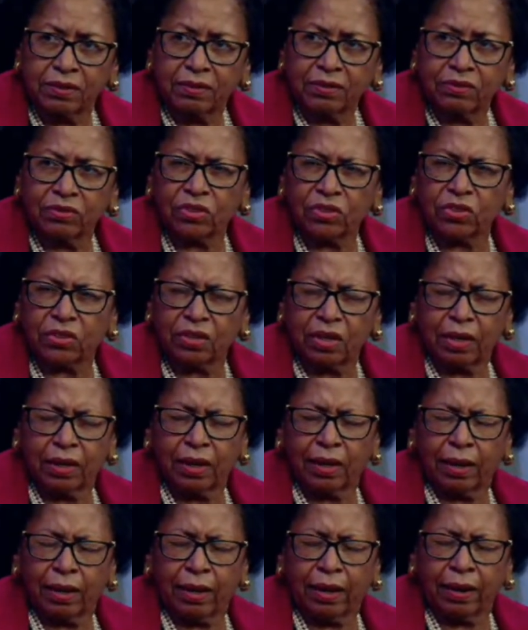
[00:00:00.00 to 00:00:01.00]
just
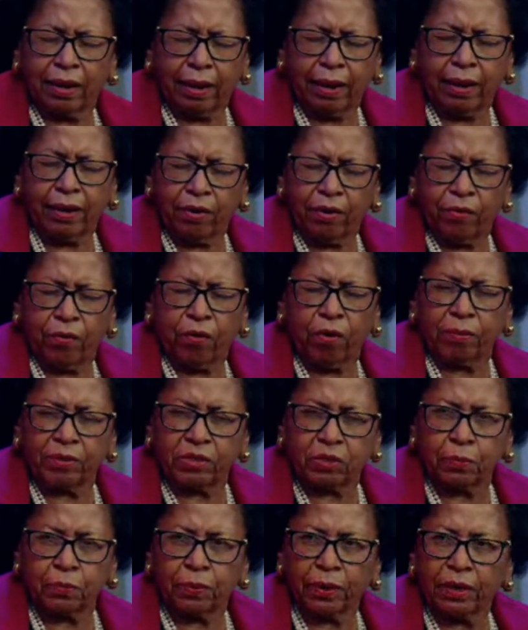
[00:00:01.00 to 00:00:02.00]
a, an enormous
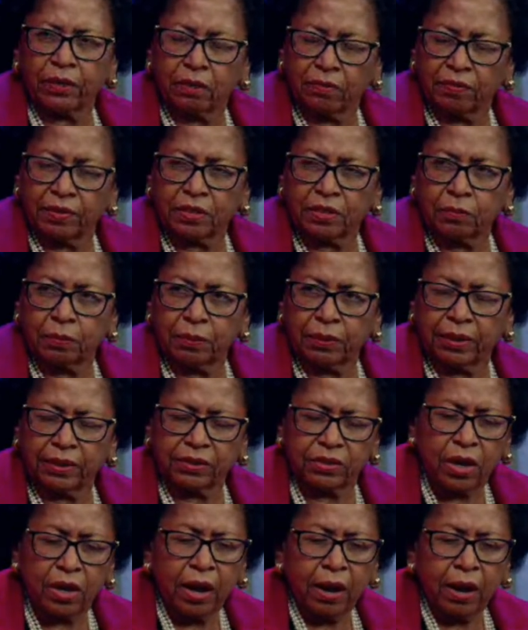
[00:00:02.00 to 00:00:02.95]
breadth of experience.